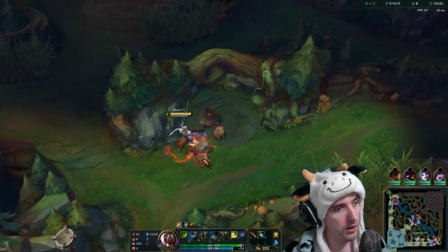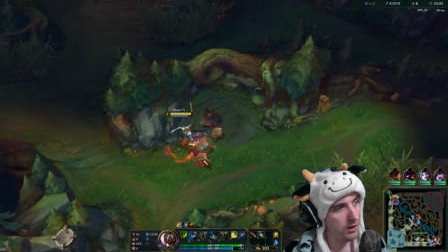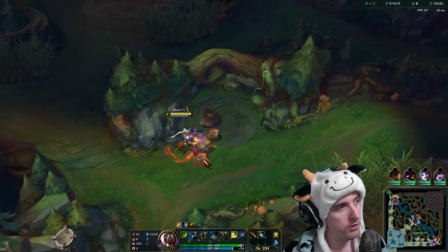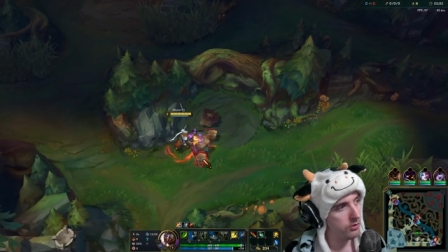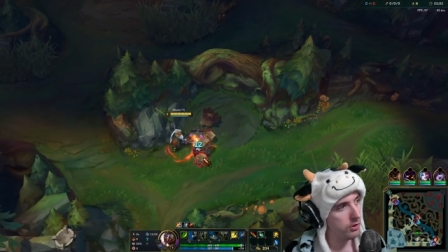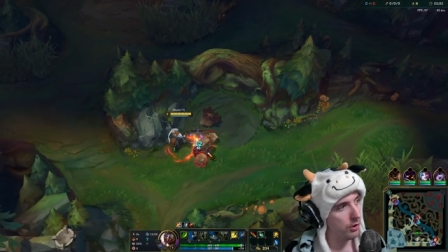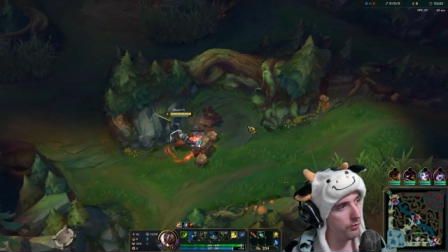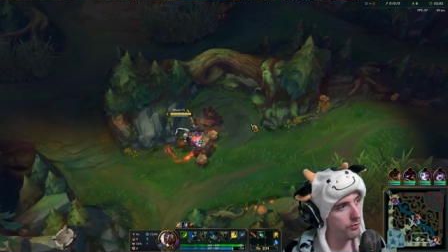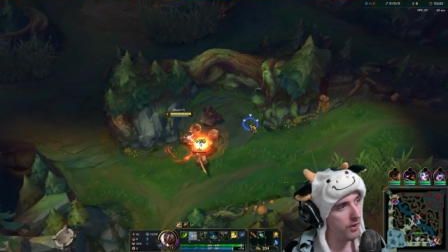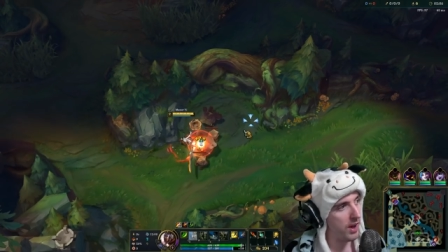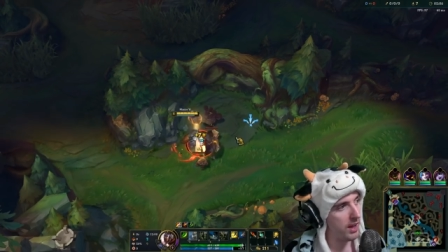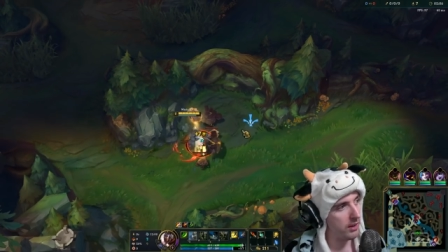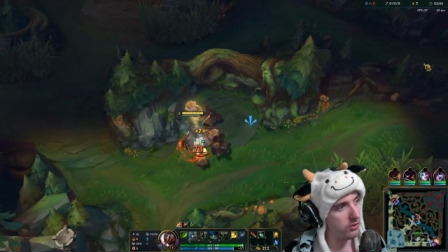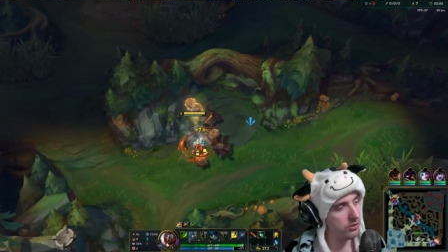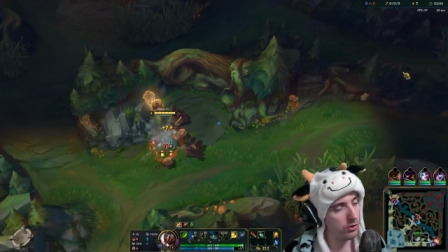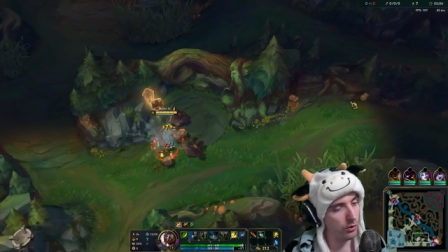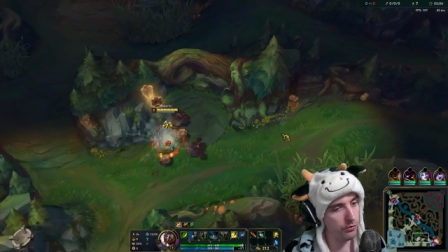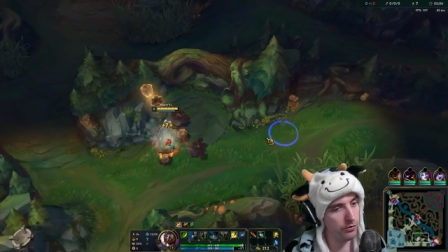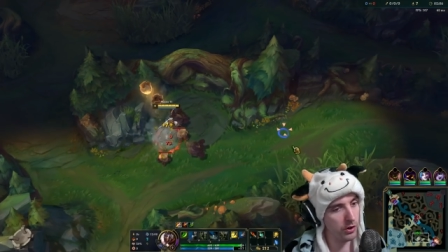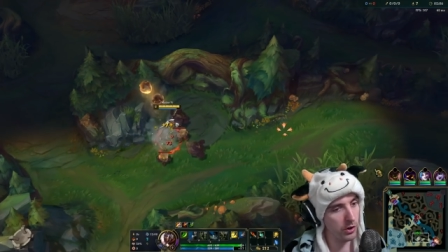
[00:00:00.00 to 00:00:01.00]
So fast,
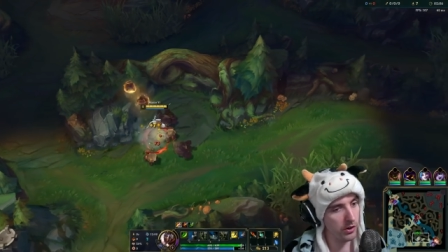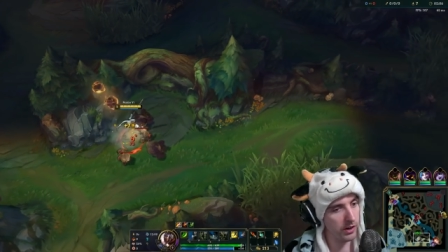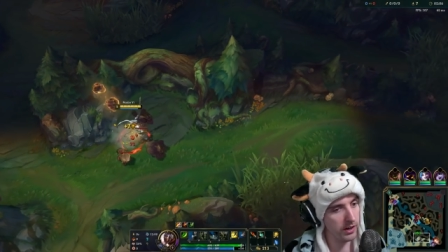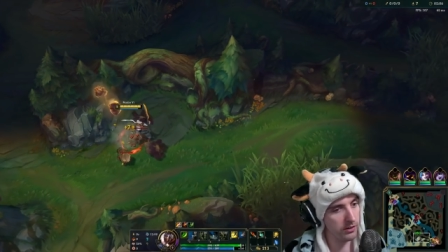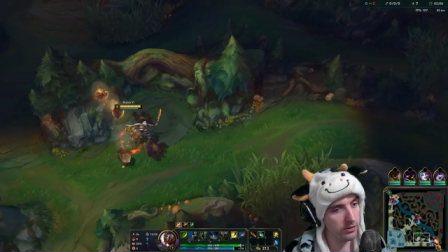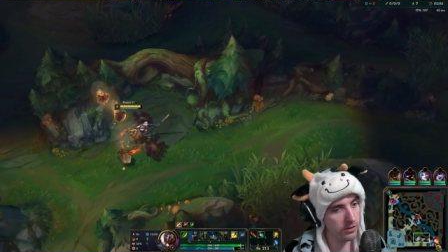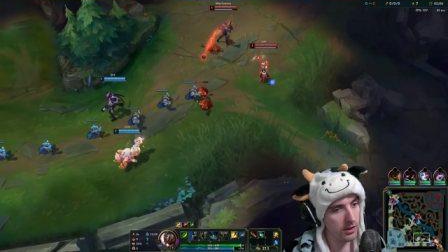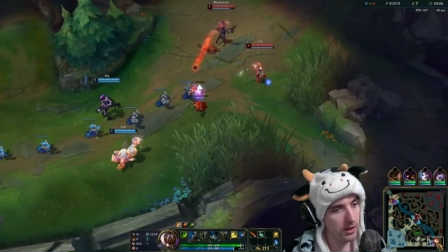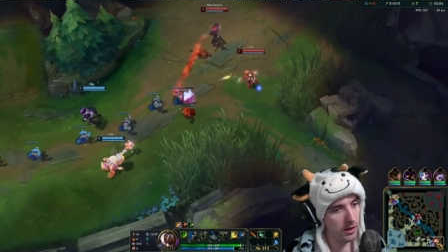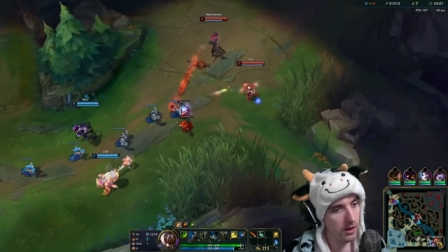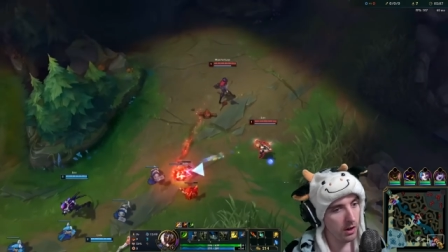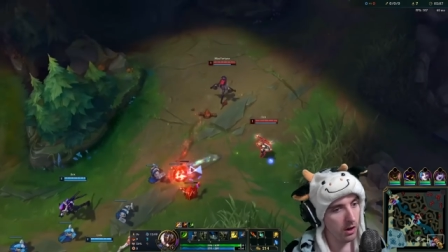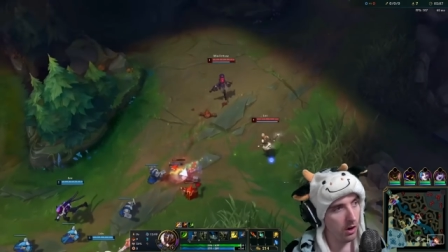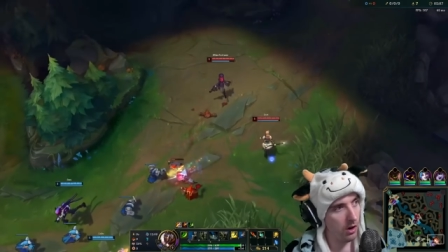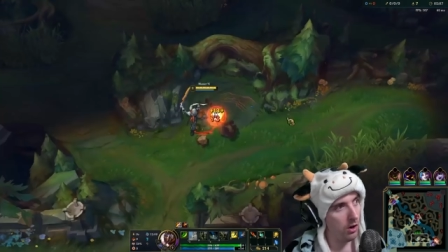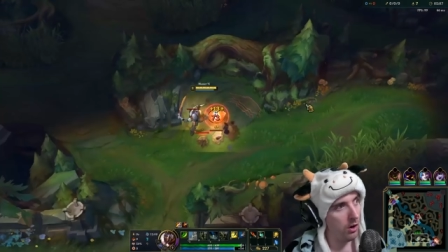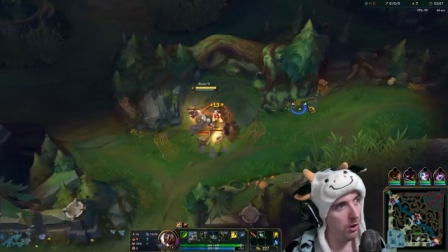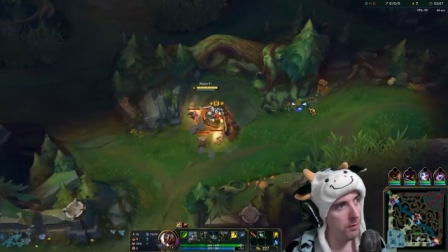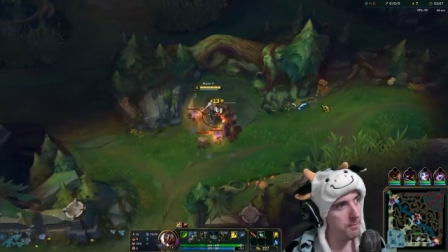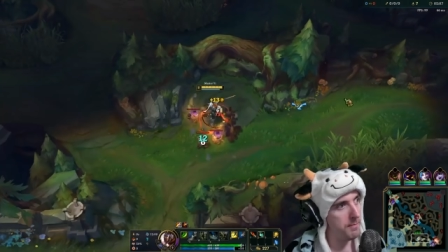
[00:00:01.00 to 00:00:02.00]
so furious.
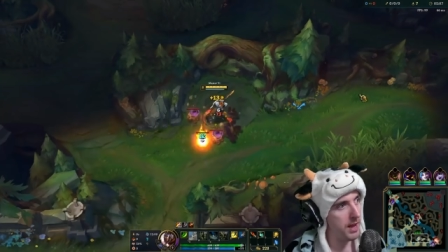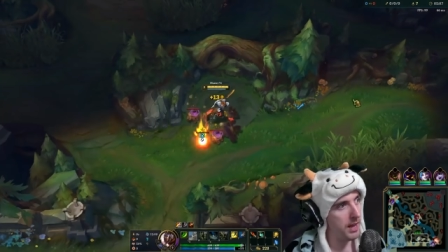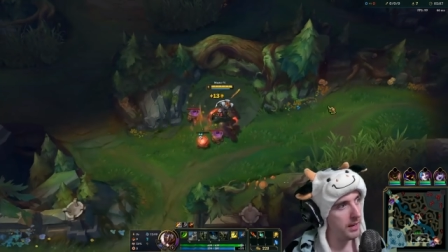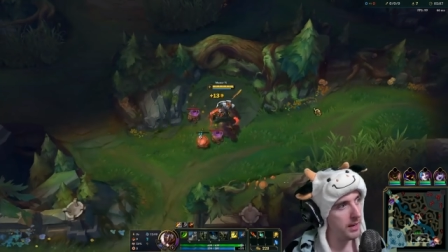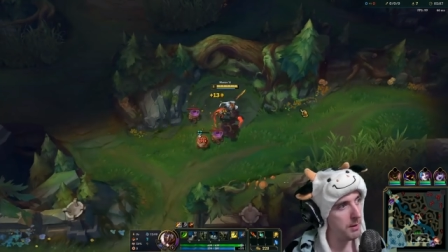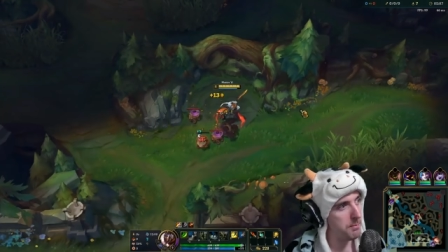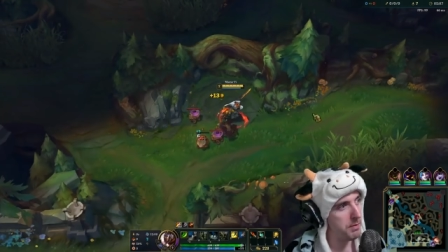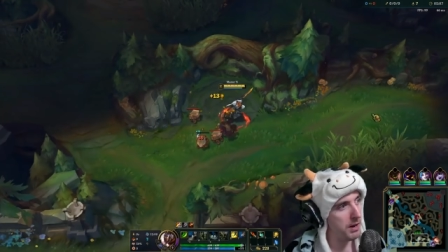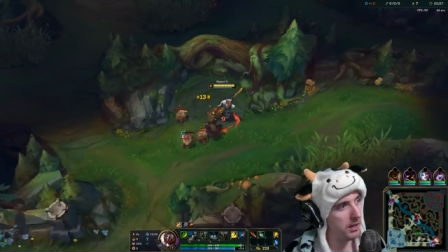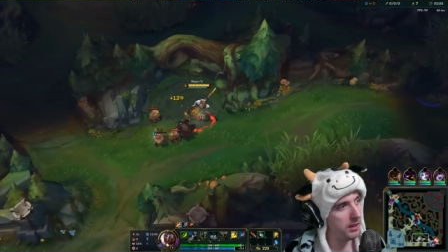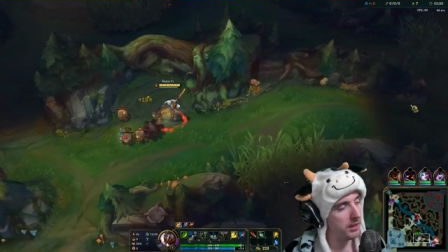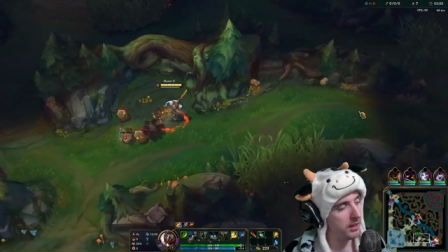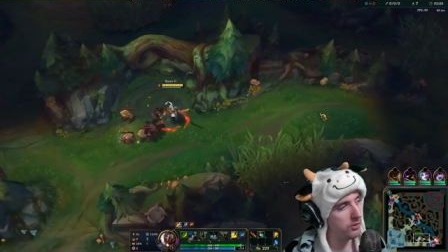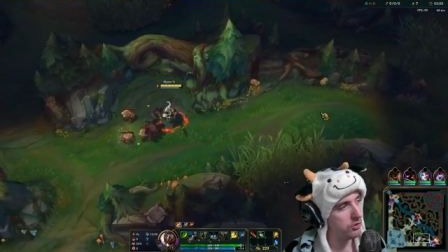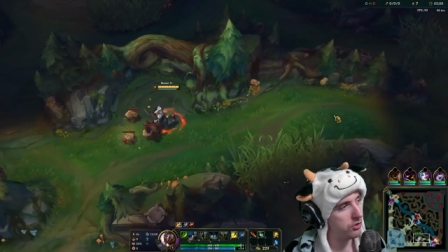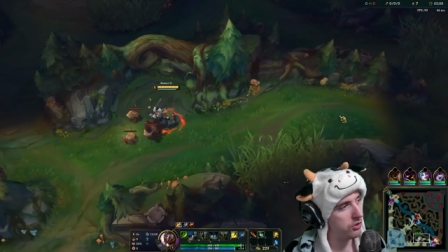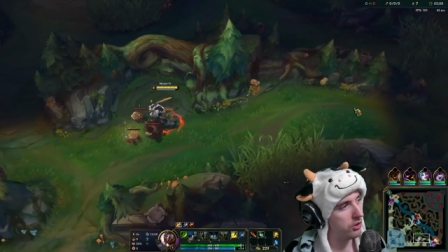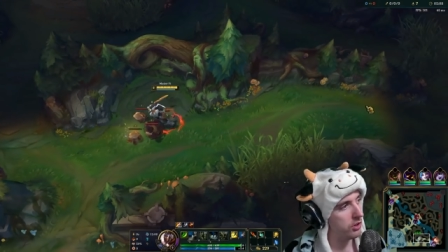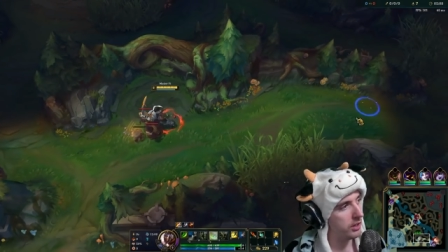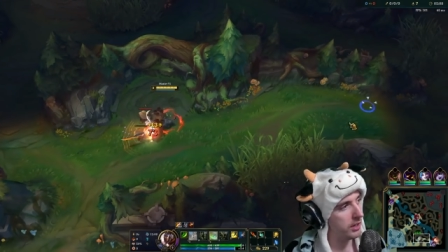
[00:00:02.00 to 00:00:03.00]
Oh man, that bot
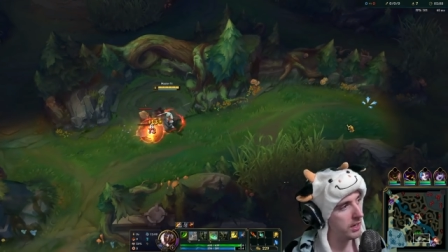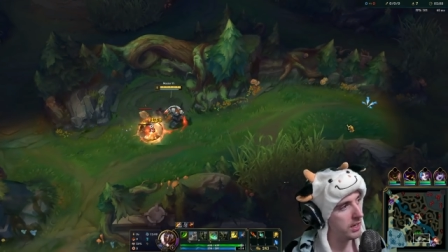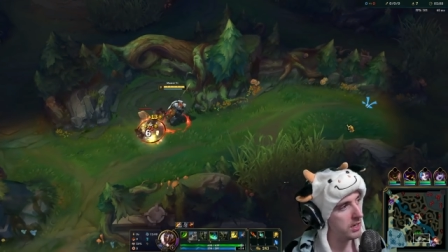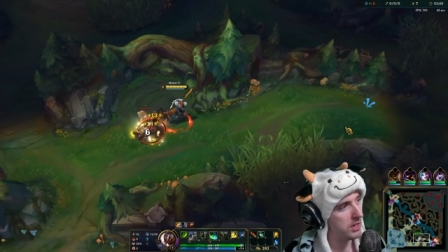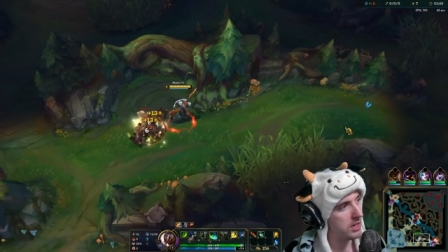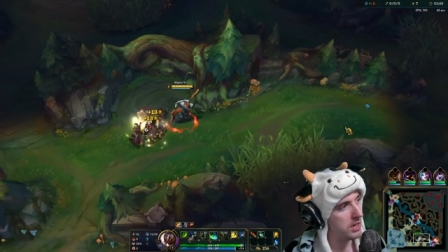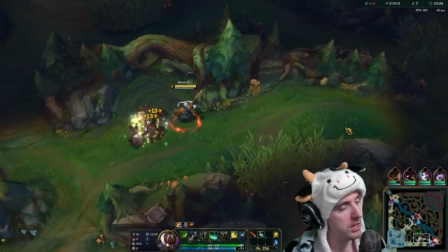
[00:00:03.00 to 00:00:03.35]
lane's looking